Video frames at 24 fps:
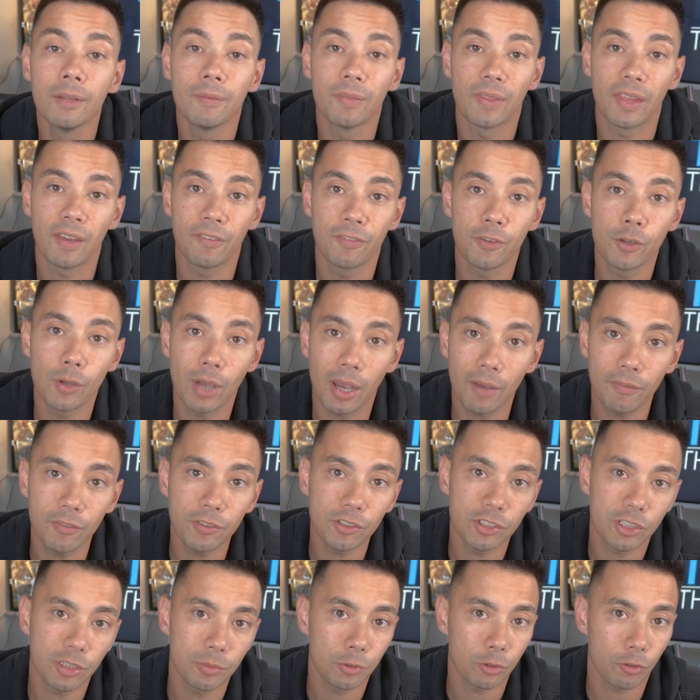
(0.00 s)
If you haven't
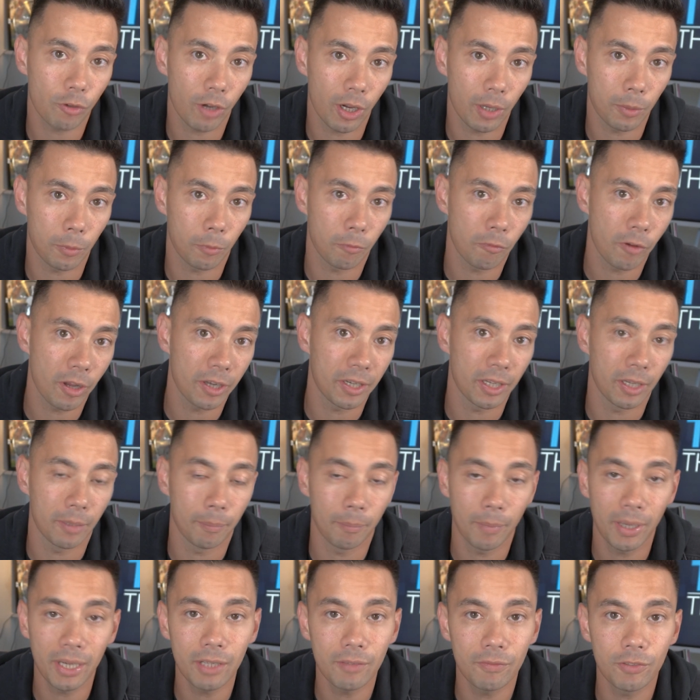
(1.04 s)
subscribed already, and
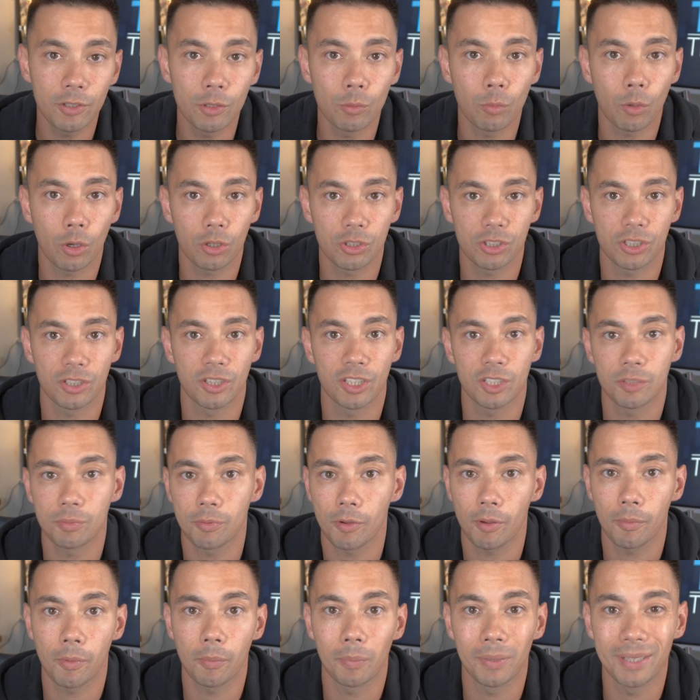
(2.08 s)
many of you watching this
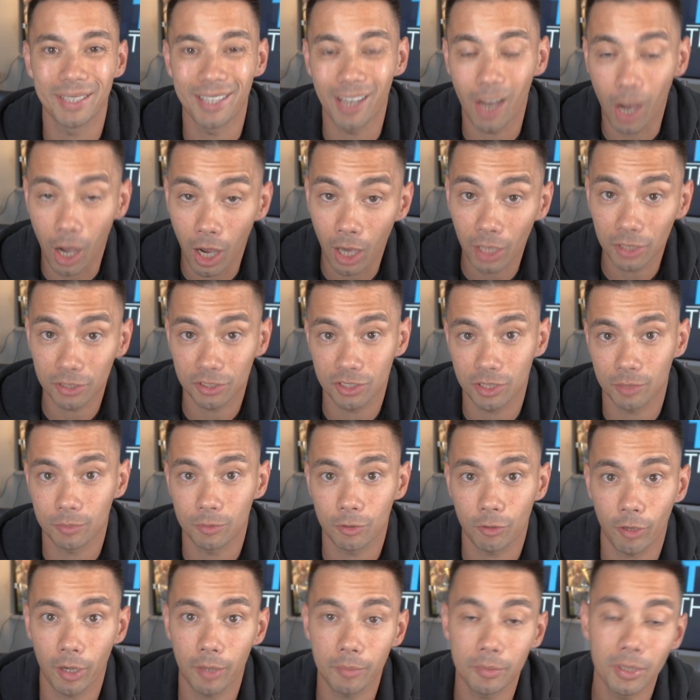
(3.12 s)
probably aren't
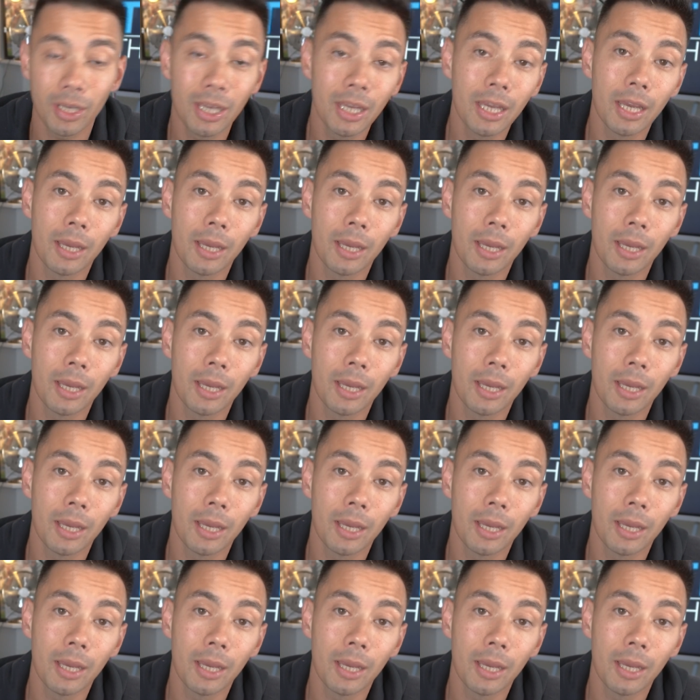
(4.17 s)
subscribed,